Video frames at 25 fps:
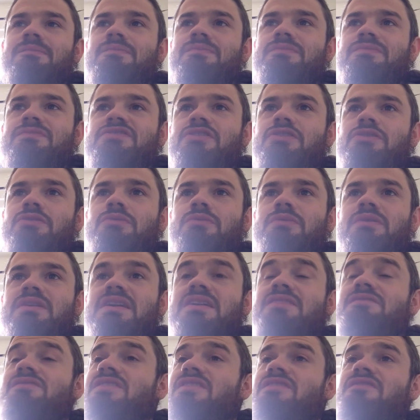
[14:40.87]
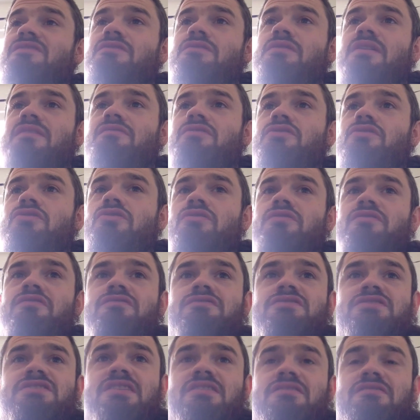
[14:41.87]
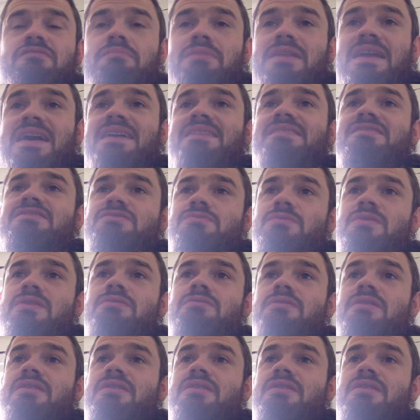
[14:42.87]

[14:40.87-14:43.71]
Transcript: So even if you haven't got stuff planned as well,